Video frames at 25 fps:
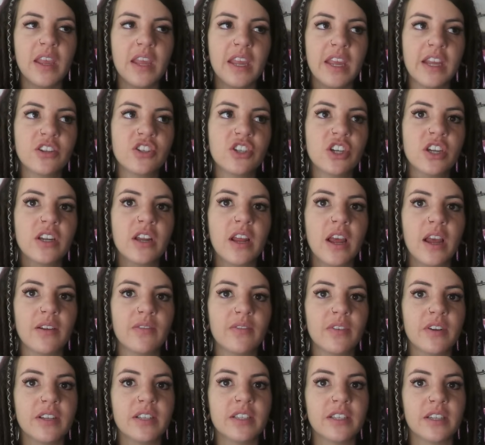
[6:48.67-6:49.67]
each and
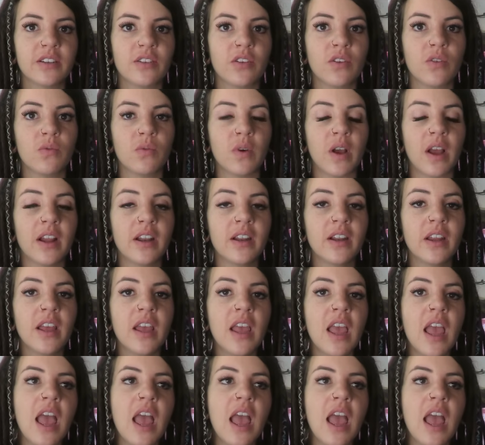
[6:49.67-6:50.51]
every single one.